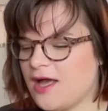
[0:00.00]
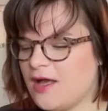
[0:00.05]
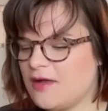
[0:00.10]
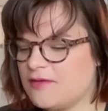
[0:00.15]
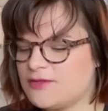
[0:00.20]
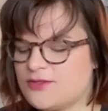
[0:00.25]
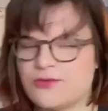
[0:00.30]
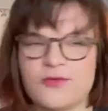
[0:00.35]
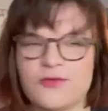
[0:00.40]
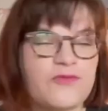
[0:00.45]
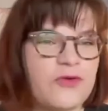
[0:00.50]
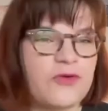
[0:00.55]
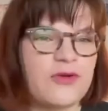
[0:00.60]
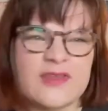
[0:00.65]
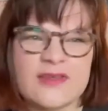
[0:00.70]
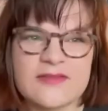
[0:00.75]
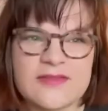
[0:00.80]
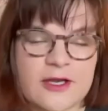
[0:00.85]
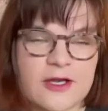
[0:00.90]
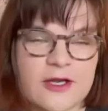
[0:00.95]
So the first
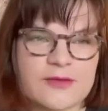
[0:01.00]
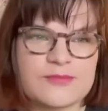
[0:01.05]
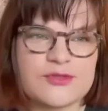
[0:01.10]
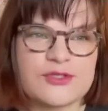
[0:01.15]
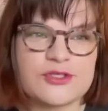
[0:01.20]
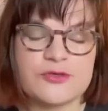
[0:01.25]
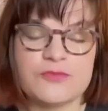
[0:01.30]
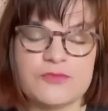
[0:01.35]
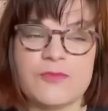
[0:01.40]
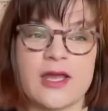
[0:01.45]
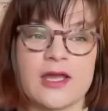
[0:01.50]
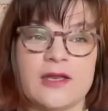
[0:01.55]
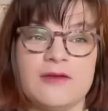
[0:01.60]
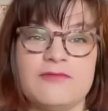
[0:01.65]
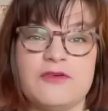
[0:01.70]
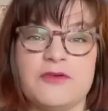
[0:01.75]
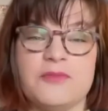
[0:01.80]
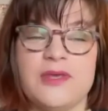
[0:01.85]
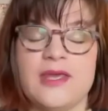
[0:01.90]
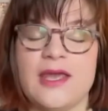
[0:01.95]
thing that comes to mind
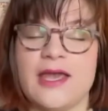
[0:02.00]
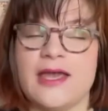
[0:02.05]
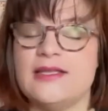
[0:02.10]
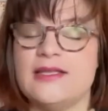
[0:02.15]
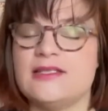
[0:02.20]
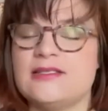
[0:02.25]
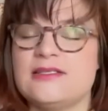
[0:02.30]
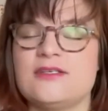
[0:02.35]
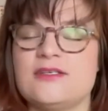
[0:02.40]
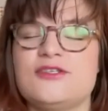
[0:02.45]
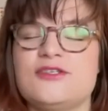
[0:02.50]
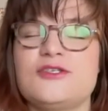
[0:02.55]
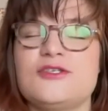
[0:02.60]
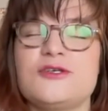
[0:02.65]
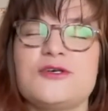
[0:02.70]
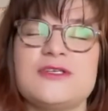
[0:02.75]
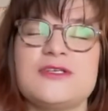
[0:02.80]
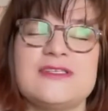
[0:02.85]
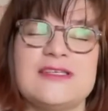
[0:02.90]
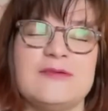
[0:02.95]
for me, and it's
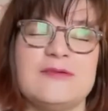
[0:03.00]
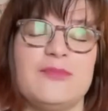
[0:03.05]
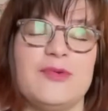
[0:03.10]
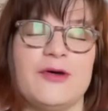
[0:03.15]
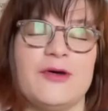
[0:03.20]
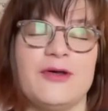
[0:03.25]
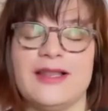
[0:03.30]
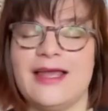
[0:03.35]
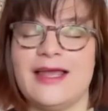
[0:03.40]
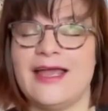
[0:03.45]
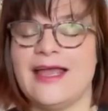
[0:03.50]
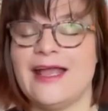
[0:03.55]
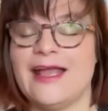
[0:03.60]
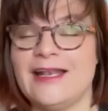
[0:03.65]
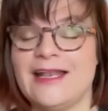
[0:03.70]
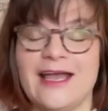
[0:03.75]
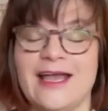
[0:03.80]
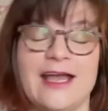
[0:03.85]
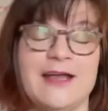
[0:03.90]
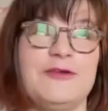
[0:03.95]
so simple,
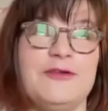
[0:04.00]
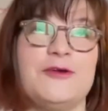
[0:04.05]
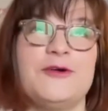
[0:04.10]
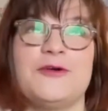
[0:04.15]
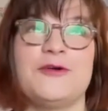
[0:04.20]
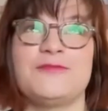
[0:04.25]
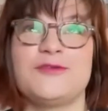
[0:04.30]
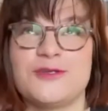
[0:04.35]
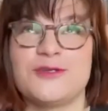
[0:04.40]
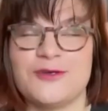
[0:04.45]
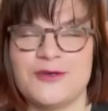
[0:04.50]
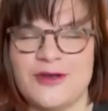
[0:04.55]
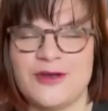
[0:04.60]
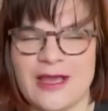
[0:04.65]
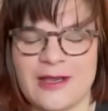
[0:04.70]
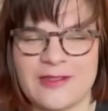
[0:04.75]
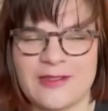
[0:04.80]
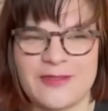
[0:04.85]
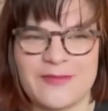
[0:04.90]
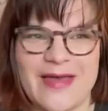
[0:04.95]
and I'm sure
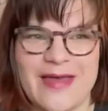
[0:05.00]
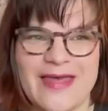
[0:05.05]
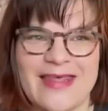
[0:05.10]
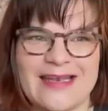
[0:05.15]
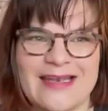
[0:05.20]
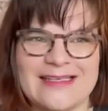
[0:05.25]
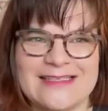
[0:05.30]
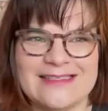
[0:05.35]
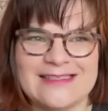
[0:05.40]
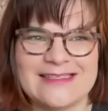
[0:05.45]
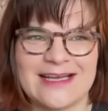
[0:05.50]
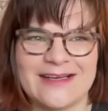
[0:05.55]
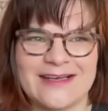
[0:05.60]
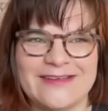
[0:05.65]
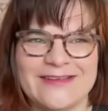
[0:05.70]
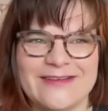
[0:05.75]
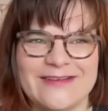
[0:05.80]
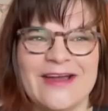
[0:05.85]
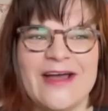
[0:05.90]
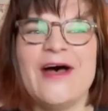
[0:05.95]
like the panelists are
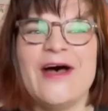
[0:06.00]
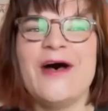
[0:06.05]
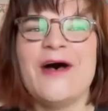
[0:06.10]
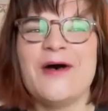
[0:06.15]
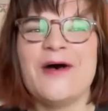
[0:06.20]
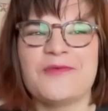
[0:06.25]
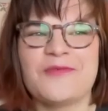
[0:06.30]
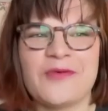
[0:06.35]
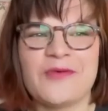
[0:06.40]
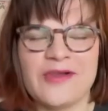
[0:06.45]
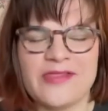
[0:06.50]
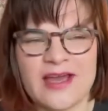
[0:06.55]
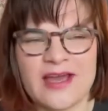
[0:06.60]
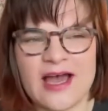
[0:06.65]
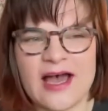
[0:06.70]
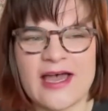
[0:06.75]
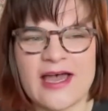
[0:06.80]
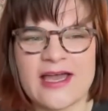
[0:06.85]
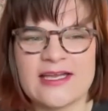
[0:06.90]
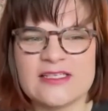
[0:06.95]
gonna roll their
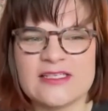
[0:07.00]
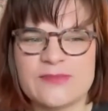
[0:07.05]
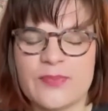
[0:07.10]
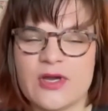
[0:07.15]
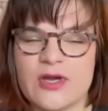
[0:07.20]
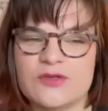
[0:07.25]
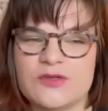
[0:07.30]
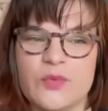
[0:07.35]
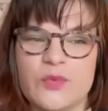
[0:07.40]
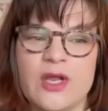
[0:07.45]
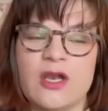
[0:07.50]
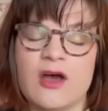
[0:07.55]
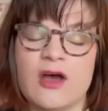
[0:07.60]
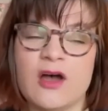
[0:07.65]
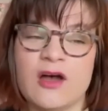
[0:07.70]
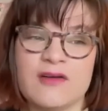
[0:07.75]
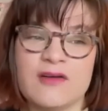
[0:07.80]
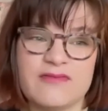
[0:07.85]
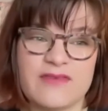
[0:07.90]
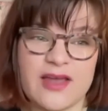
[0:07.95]
eyes, but we
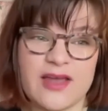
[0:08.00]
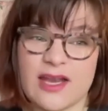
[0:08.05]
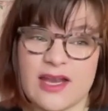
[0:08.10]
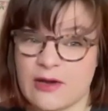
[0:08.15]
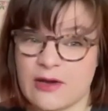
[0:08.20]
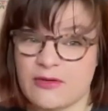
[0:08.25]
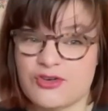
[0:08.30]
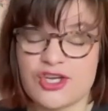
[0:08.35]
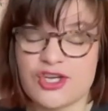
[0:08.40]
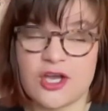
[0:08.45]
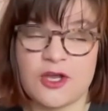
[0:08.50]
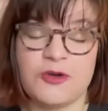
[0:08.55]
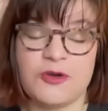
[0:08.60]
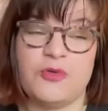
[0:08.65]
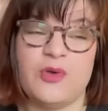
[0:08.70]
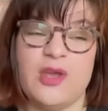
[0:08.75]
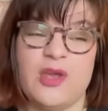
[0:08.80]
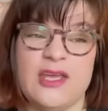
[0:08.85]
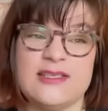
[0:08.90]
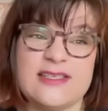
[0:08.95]
love at
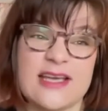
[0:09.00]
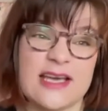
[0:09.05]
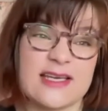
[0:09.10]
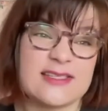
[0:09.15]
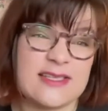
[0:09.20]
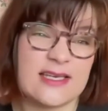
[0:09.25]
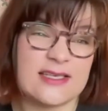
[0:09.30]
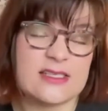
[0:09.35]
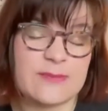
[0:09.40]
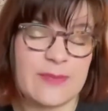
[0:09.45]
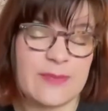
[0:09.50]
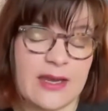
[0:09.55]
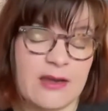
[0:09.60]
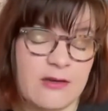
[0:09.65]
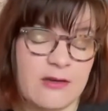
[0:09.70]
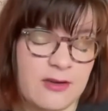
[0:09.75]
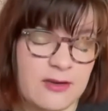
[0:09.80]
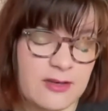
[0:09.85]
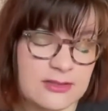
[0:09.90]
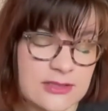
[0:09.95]
Oushinery Text
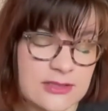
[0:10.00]
Expander.